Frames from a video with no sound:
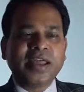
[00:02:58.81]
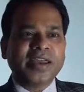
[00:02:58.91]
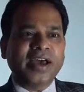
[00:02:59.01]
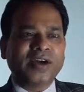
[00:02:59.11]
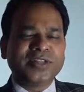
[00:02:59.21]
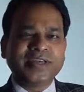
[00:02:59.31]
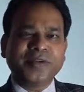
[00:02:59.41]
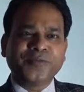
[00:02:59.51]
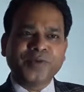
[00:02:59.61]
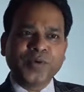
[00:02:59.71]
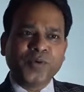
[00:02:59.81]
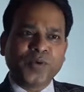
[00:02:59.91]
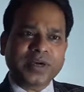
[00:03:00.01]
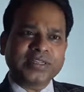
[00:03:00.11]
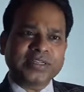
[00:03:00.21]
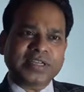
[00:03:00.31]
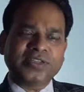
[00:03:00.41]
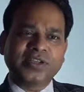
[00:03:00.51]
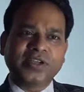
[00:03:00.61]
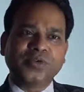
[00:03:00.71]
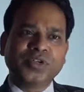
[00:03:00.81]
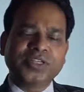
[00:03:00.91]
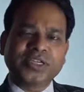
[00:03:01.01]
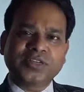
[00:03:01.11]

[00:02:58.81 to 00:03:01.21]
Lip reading: Now there are few words actually which has